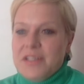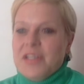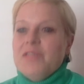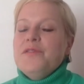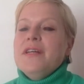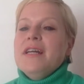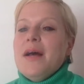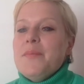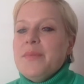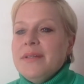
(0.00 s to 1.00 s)
software
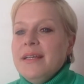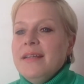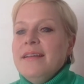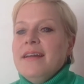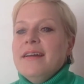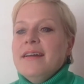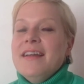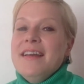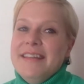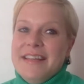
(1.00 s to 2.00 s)
company.
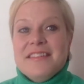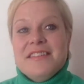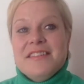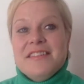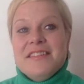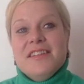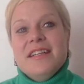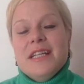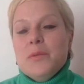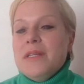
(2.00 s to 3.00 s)
They
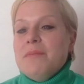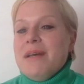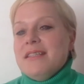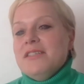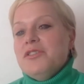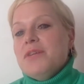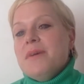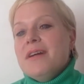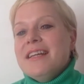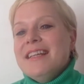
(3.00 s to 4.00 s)
started with messenger
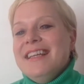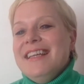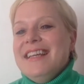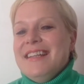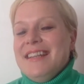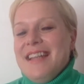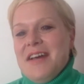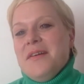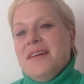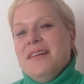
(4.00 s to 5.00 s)
marketing, and
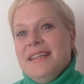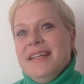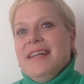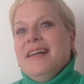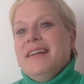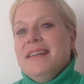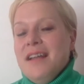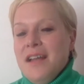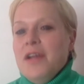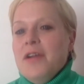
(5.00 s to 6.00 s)
now they are
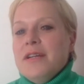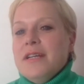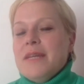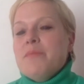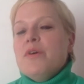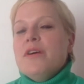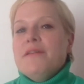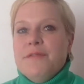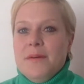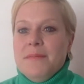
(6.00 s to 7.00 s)
earning more
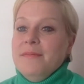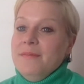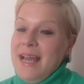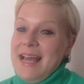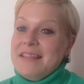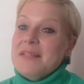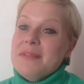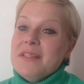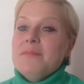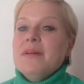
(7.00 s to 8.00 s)
from
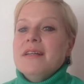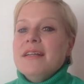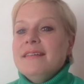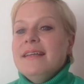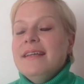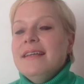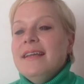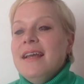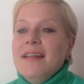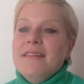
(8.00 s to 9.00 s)
SMS
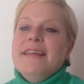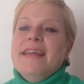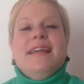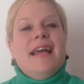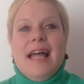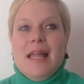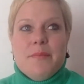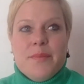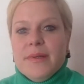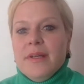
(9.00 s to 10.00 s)
marketing. They
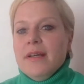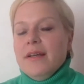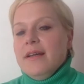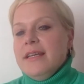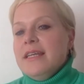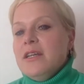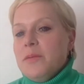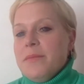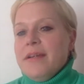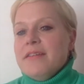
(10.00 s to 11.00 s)
help
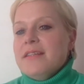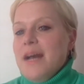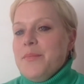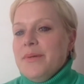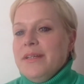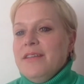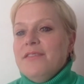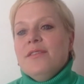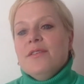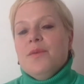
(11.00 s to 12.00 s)
e-commerce
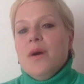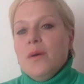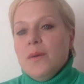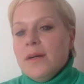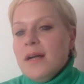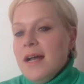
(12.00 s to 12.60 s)
companies to grow.